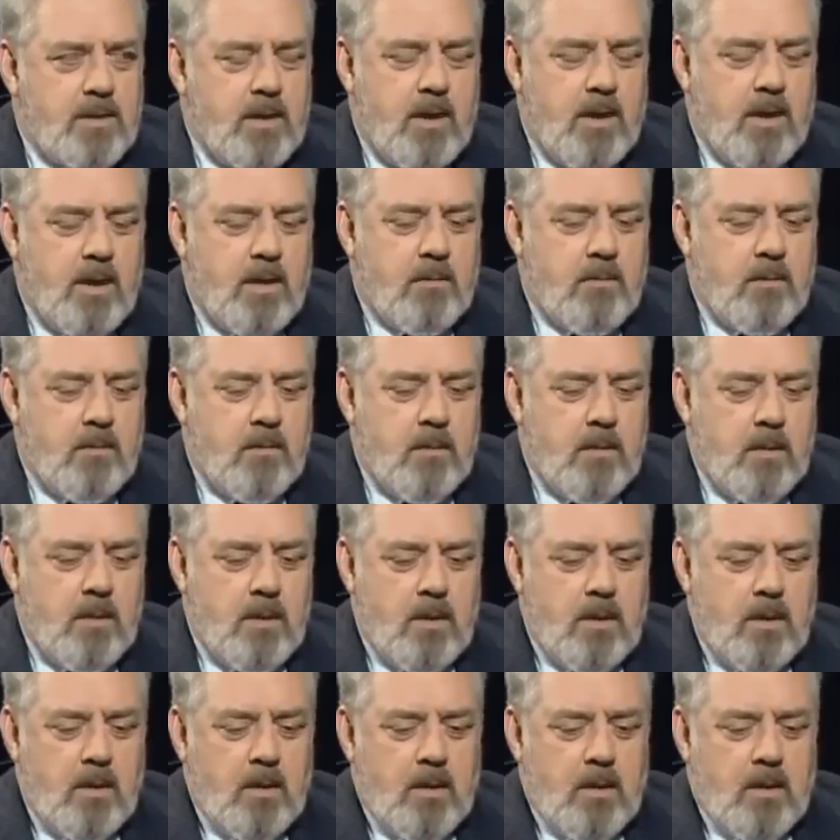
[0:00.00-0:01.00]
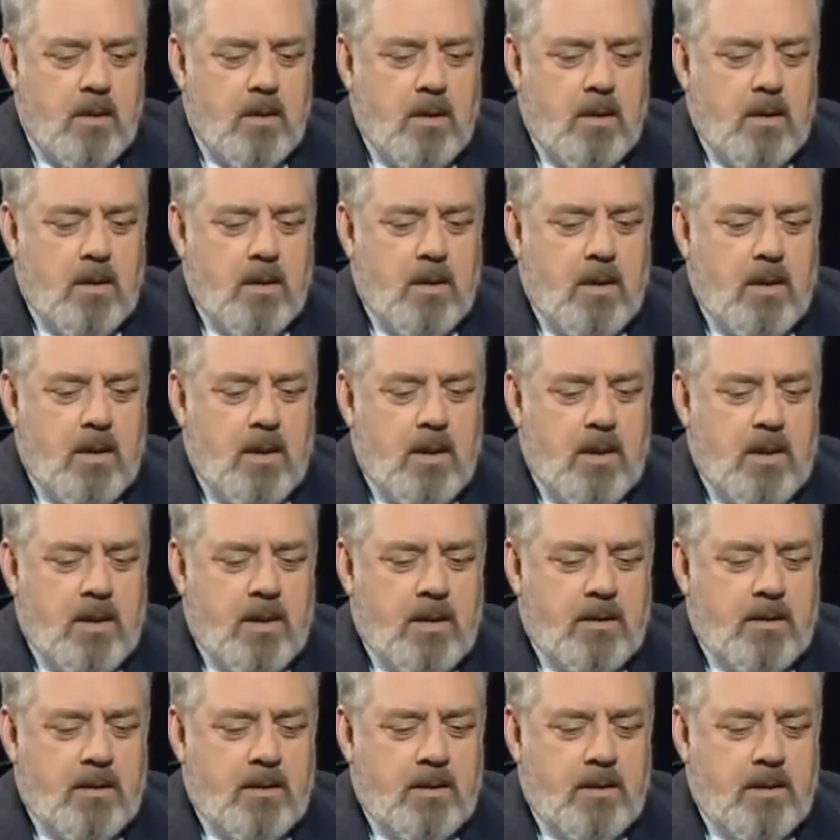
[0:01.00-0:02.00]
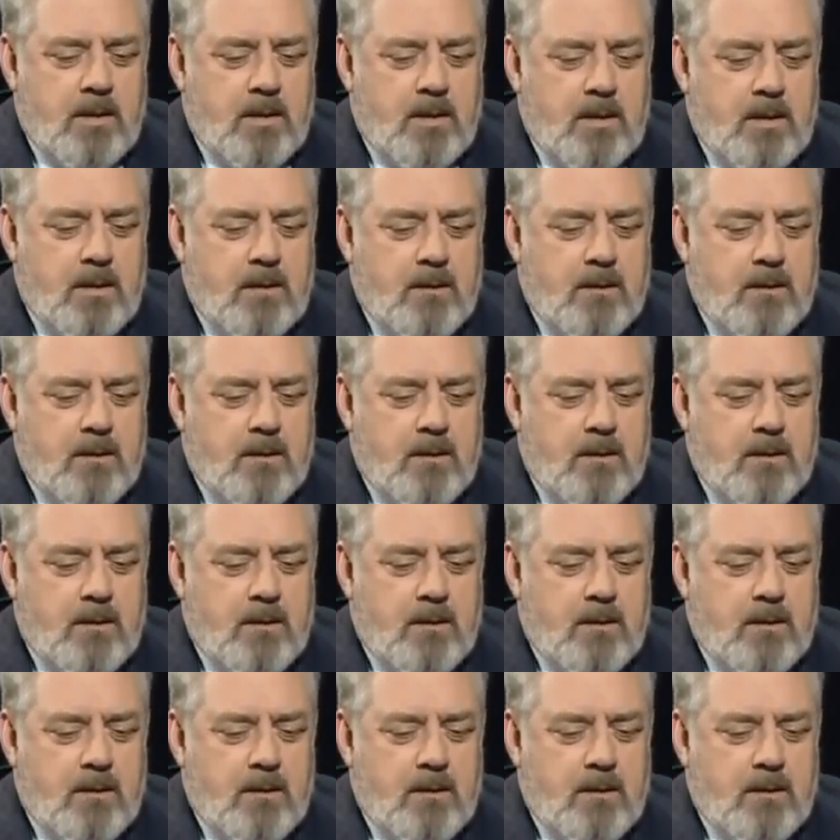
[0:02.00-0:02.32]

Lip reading: time. And